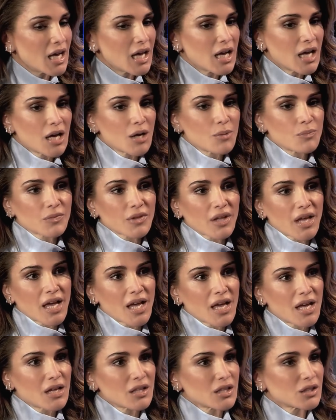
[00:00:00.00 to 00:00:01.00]

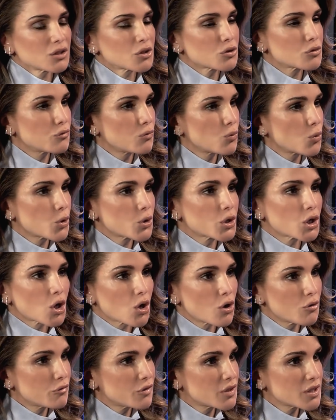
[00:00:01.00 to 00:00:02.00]
A lot of war and
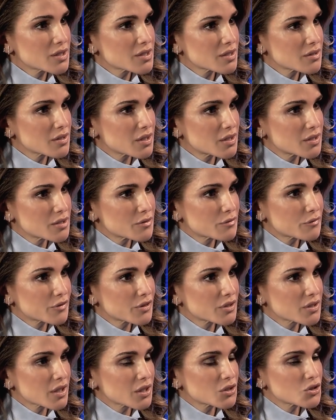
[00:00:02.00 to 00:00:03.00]
conflict in
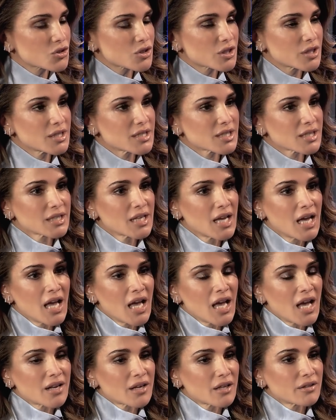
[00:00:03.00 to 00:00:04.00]
different countries, and
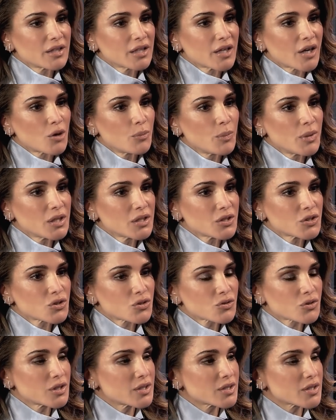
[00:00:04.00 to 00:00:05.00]
I think our
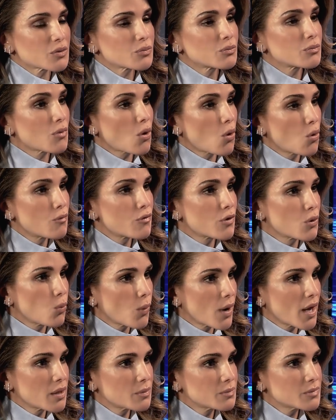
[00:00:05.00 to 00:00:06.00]
ministries are
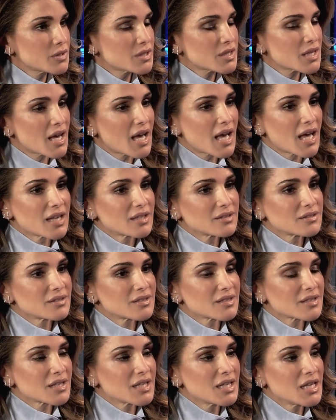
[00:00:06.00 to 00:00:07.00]
overwhelmed
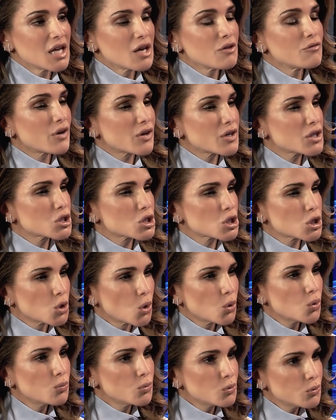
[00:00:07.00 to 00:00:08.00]
and very
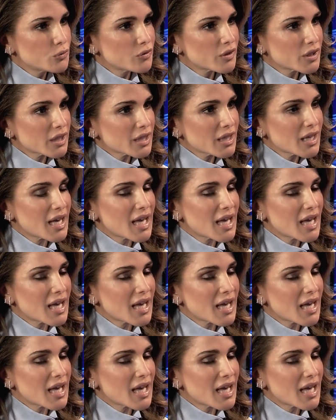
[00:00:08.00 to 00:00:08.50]
slow moving.